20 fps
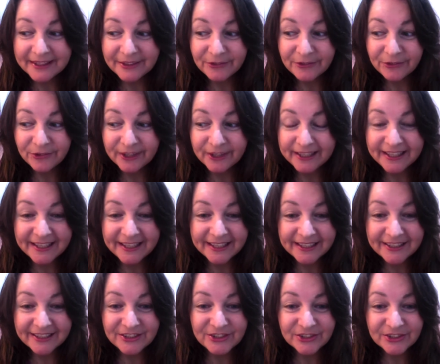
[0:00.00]
and running
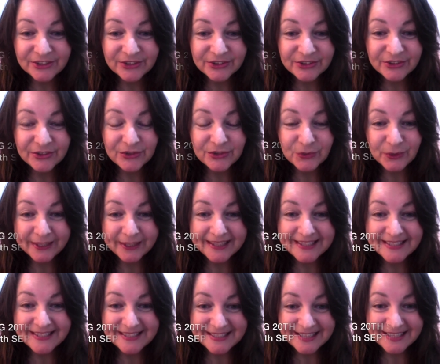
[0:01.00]
until the
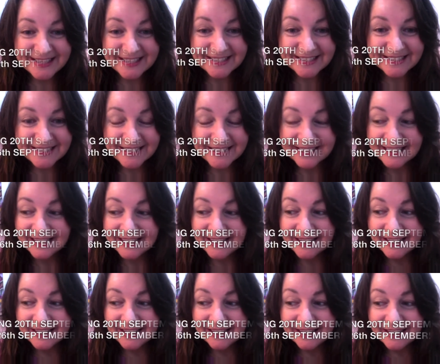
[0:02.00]
26th
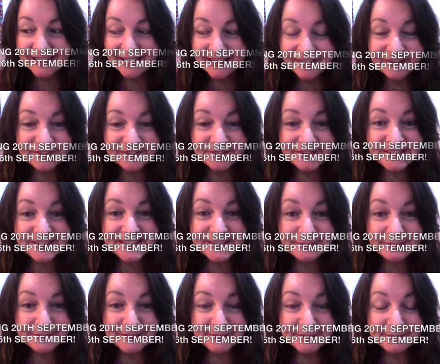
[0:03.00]
of
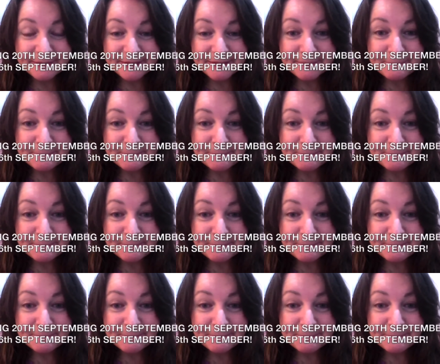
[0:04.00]
September.